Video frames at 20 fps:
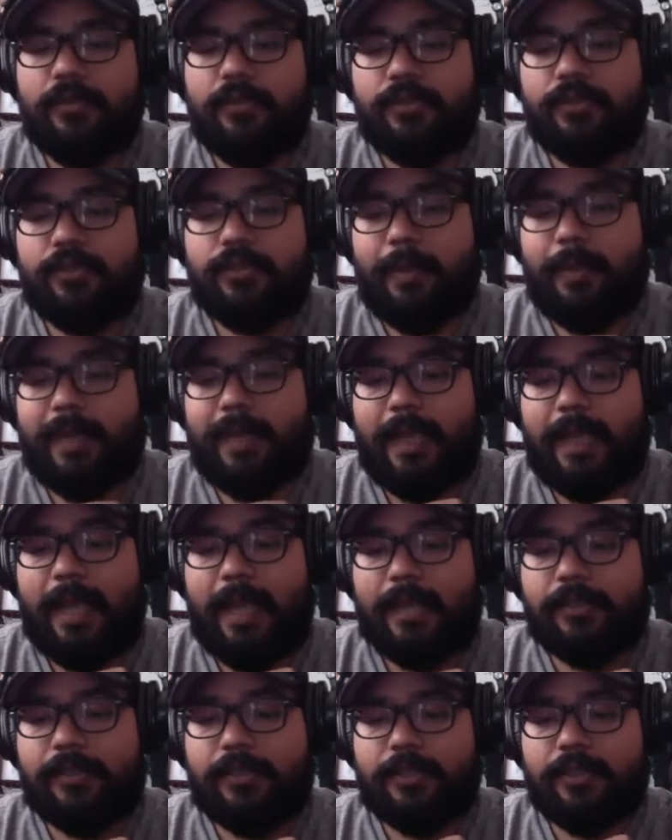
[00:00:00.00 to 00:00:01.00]
So my
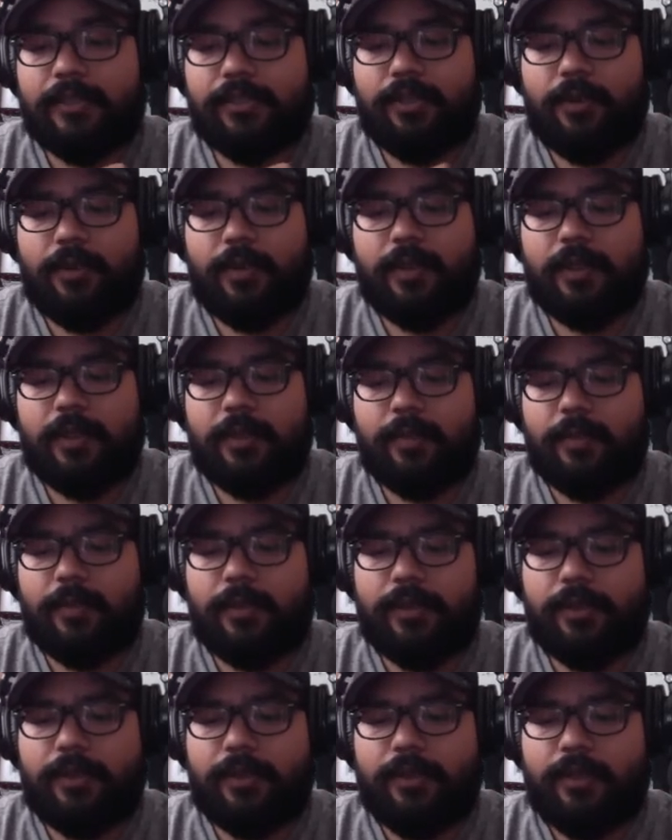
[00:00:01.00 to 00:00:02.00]
cash does go in there
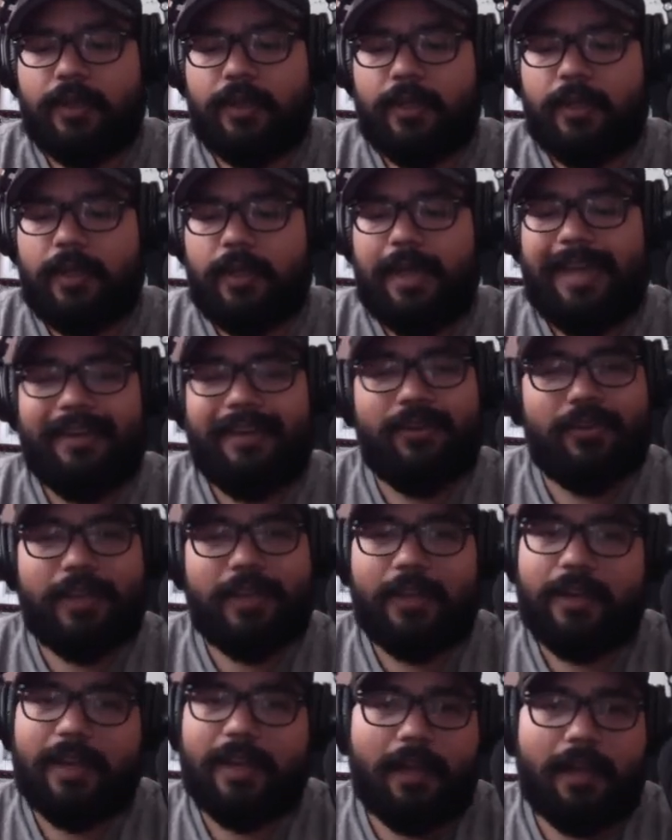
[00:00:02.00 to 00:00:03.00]
pretty good. I don't
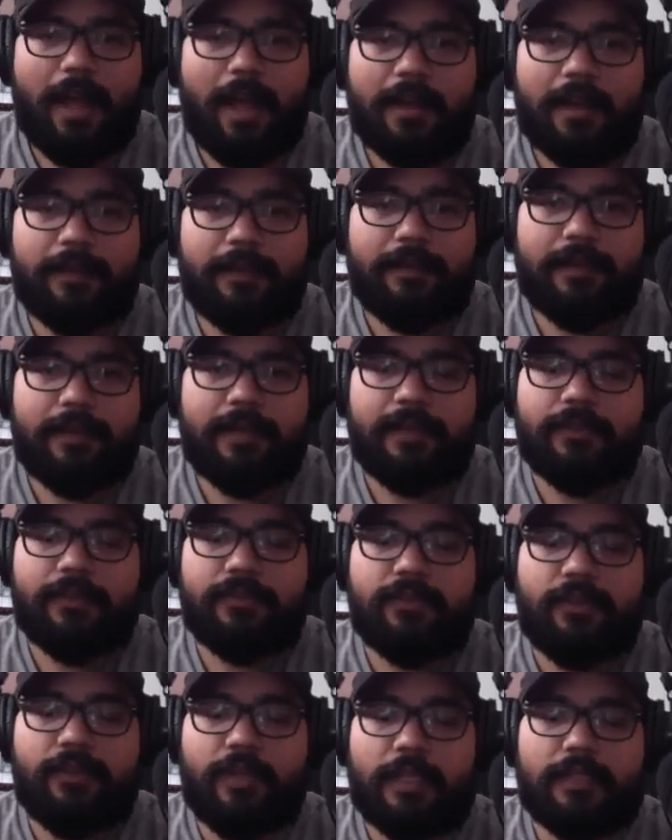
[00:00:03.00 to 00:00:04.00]
carry a lot of it,
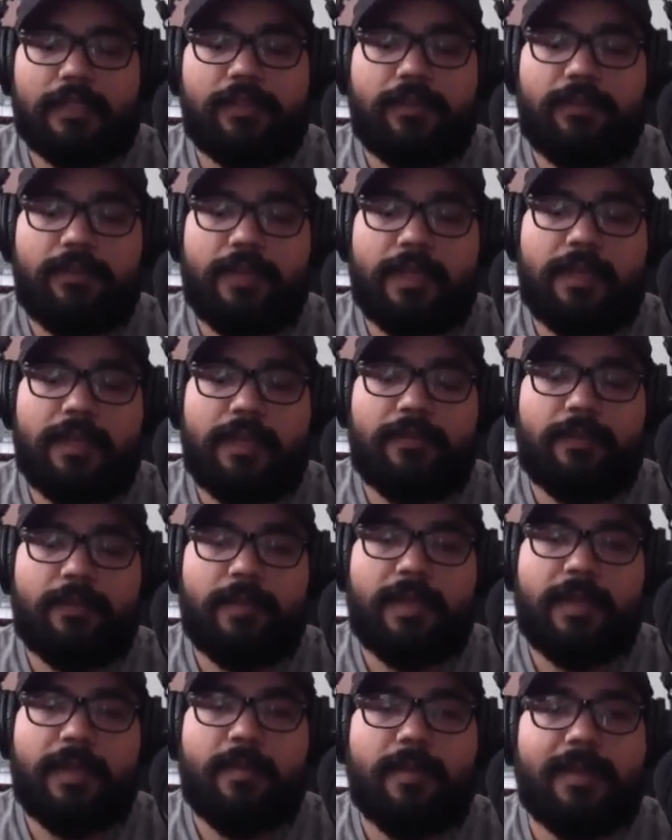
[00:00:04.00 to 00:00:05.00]
so it's convenient for
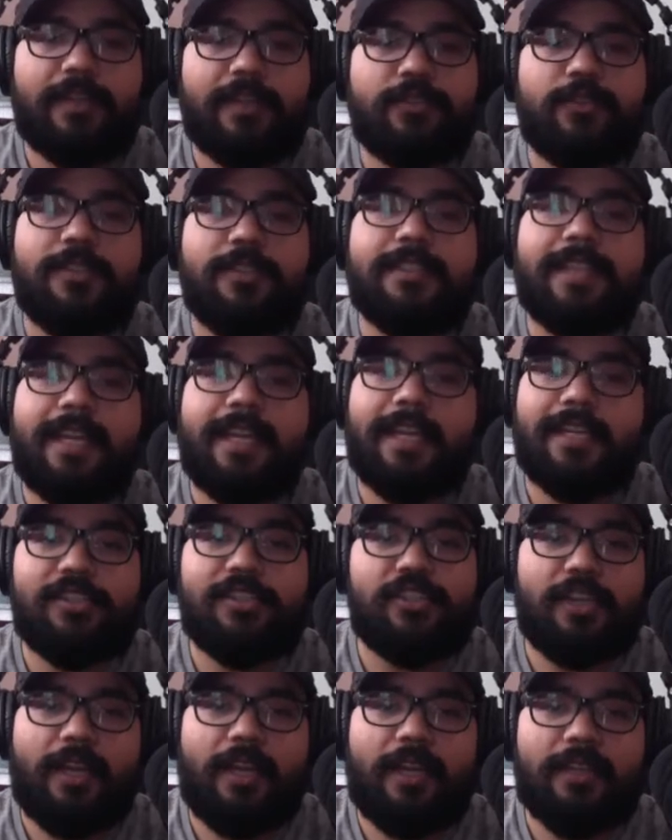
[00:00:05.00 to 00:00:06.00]
me. But as soon as I get
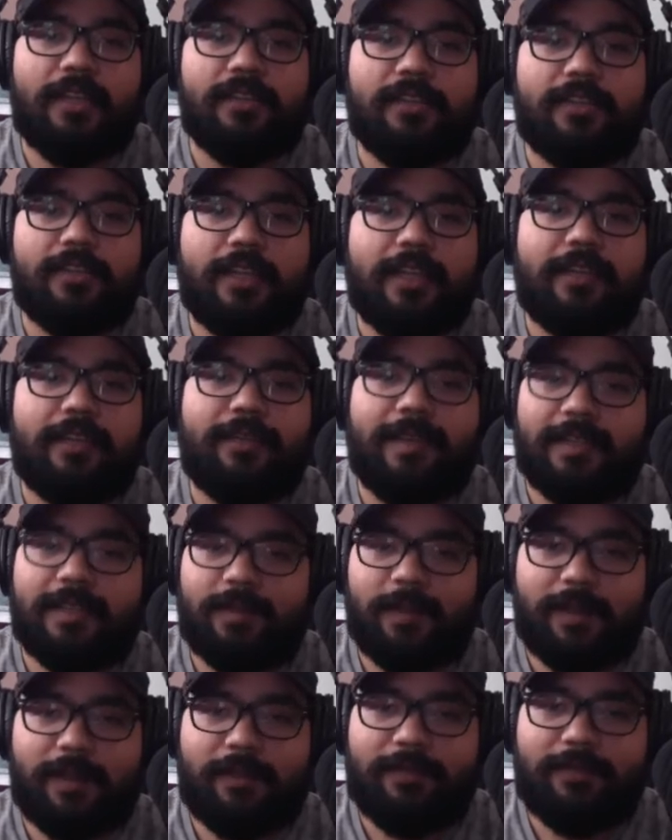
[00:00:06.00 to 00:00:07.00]
change, like if I
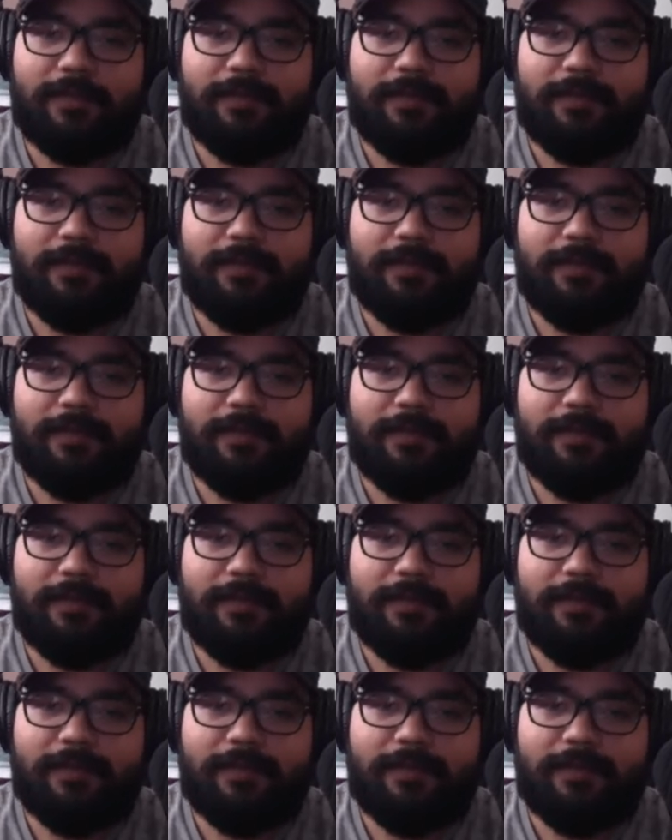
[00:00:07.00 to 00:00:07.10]
spend